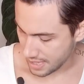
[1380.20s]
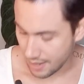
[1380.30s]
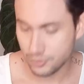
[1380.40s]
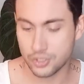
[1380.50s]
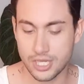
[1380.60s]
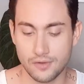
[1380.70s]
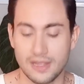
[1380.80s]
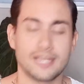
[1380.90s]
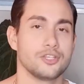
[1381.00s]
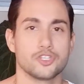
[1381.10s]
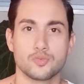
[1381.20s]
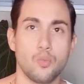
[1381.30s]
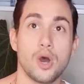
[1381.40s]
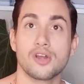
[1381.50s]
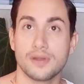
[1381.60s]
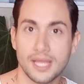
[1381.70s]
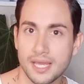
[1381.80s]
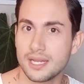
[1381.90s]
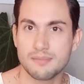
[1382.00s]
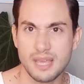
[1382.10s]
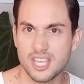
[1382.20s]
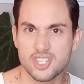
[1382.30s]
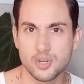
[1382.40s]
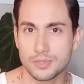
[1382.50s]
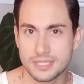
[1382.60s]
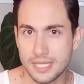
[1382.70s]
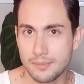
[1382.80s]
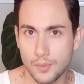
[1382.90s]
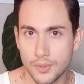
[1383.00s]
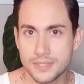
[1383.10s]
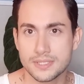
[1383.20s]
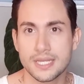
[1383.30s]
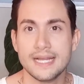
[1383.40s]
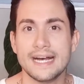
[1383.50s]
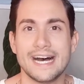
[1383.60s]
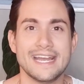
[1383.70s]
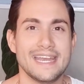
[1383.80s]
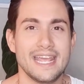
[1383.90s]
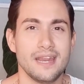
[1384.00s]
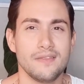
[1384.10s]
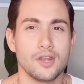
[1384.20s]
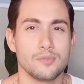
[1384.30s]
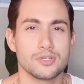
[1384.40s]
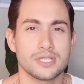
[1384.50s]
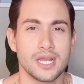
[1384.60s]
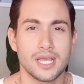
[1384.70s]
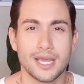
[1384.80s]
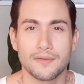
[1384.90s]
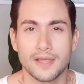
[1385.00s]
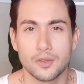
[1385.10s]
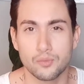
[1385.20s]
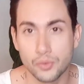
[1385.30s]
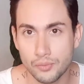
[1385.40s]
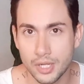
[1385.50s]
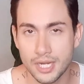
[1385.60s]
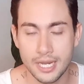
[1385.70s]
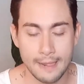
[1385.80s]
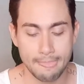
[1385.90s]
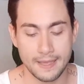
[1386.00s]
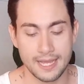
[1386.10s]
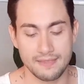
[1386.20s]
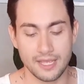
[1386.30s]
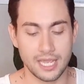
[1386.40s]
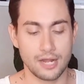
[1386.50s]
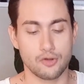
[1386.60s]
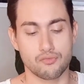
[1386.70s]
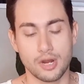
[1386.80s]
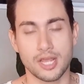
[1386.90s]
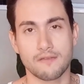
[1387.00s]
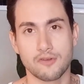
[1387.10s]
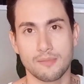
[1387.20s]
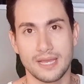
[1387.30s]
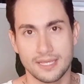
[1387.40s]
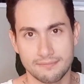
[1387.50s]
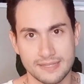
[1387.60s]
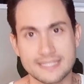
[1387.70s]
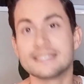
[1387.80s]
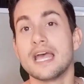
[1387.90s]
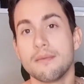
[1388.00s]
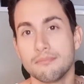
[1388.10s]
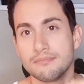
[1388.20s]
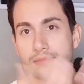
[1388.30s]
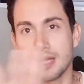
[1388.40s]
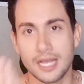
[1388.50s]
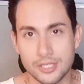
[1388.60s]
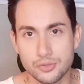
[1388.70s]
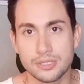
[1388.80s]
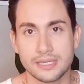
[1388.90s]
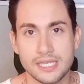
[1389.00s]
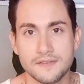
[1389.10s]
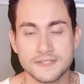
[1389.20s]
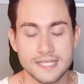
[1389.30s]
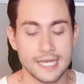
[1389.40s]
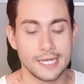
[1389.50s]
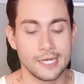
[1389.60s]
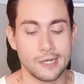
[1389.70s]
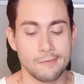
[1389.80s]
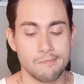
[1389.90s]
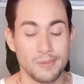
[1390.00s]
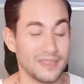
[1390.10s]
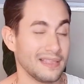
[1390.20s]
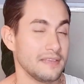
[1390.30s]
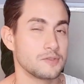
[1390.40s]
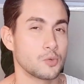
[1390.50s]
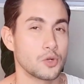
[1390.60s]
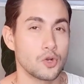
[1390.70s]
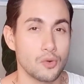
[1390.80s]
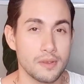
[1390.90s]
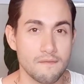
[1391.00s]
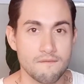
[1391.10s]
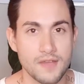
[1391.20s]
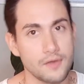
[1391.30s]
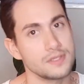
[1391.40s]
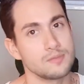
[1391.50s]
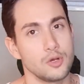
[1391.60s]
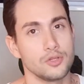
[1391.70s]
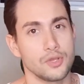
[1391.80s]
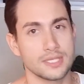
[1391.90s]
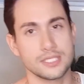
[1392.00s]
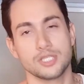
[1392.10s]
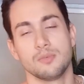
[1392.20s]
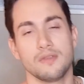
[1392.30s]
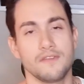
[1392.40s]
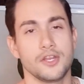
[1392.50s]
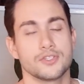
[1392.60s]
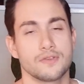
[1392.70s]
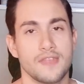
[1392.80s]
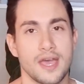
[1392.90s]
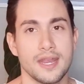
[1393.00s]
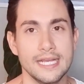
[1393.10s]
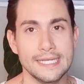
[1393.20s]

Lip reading: I was just kind of like just watering it and making sure it would stay moist. And it ended up just getting kind of like root rot and then kind of rotting from like the stem into the leaves. But the leaves were growing very small. You can see some of the videos of that.